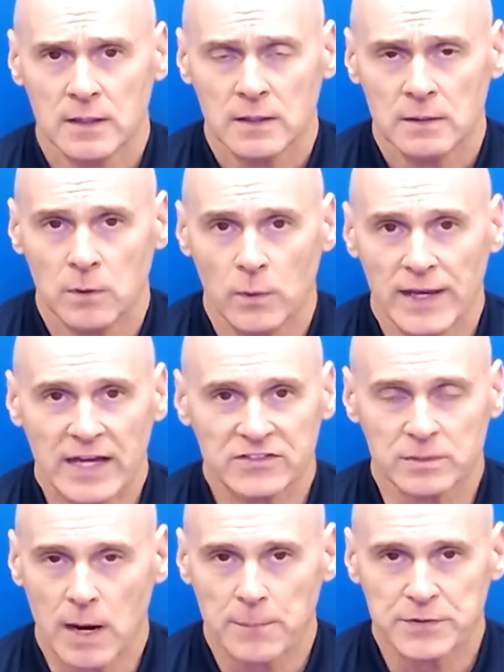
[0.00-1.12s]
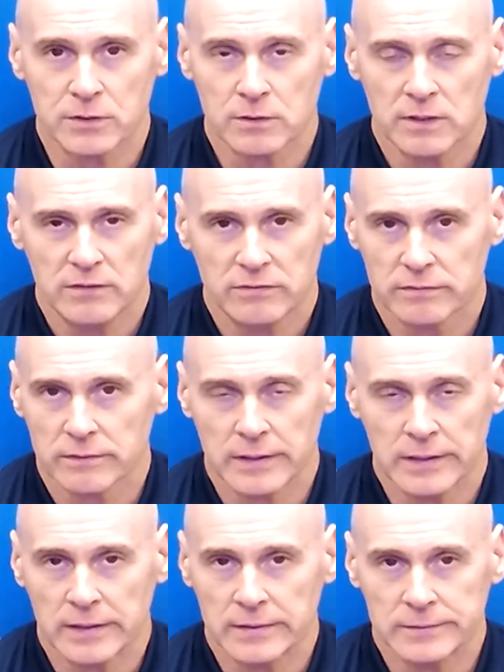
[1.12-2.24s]
we had some opportunities
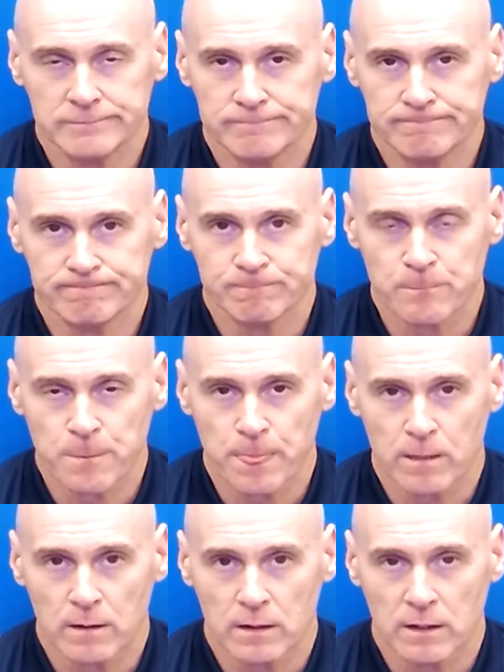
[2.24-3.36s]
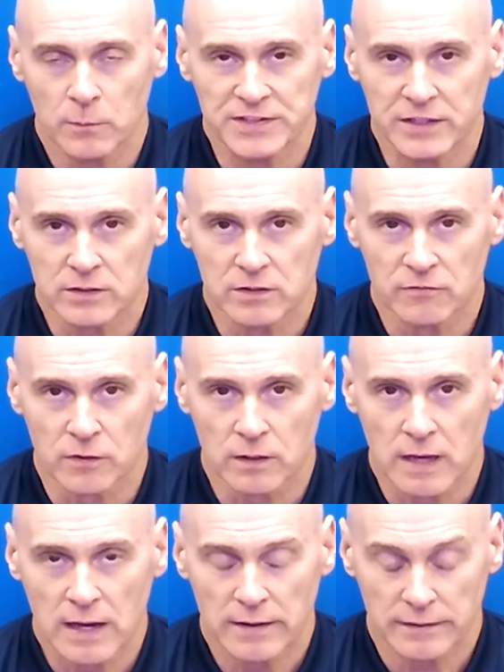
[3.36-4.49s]
that we didn't convert
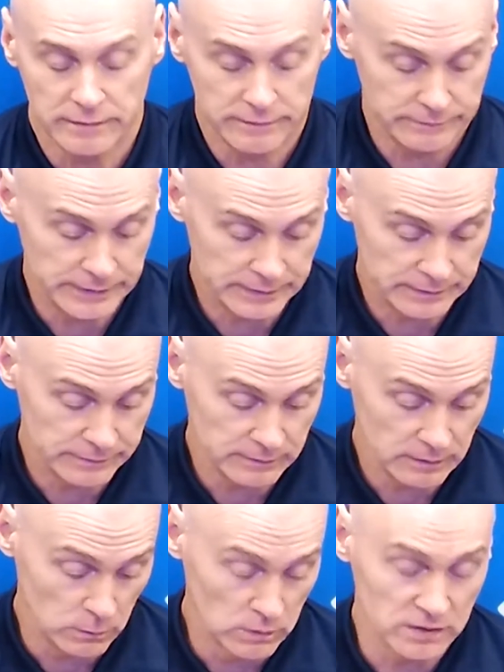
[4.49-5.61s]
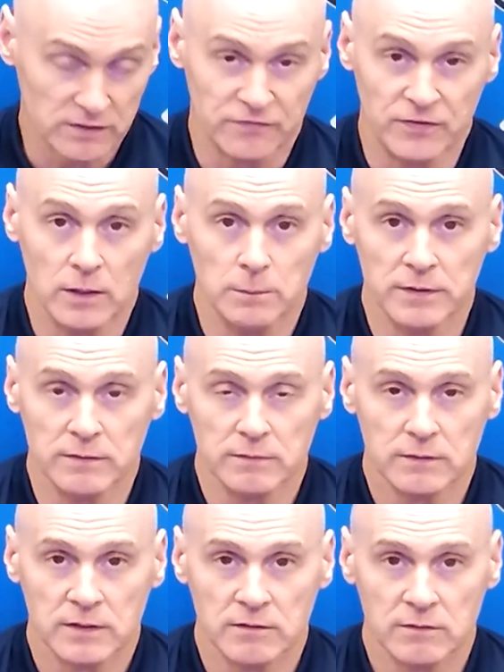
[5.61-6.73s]
on. And look at the film
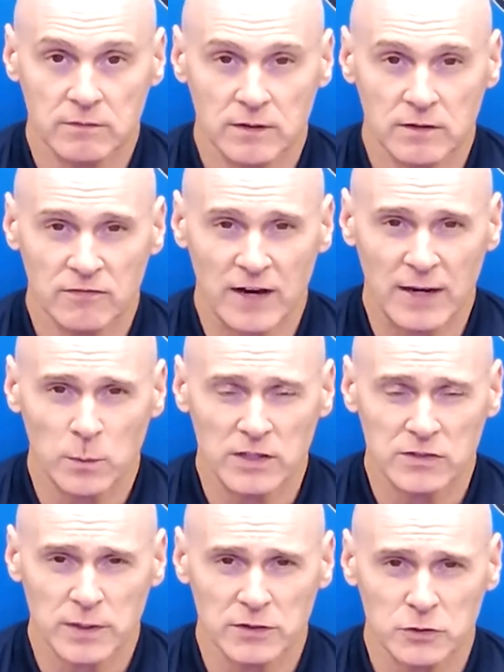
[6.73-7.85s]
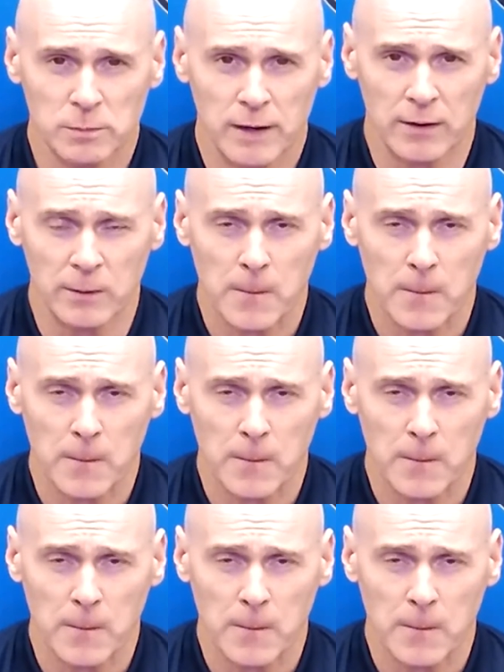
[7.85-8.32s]
and find ways we can do better.